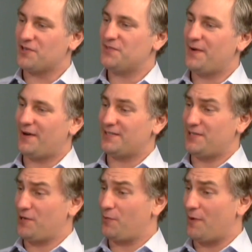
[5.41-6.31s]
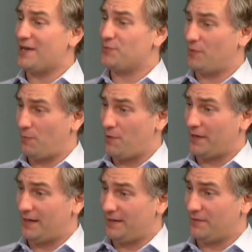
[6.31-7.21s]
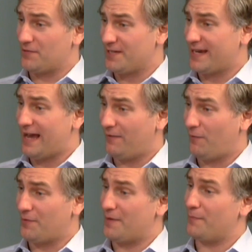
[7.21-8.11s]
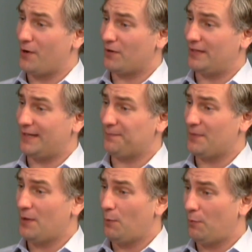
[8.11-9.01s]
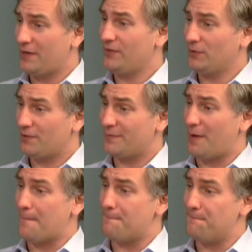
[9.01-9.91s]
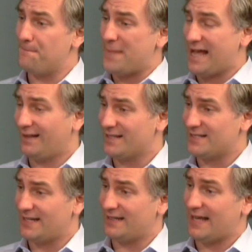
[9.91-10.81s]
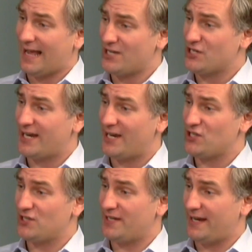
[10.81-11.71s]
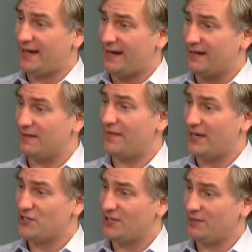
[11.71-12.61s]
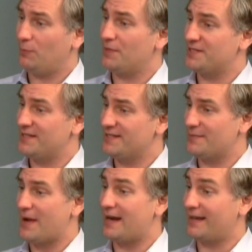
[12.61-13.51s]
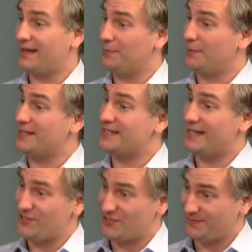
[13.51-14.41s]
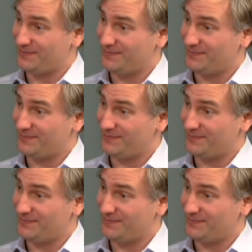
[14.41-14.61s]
experience and your graduate work at University of California, Berkeley, mm-hmm. what have you learned about balancing education innovation with systematic implementation?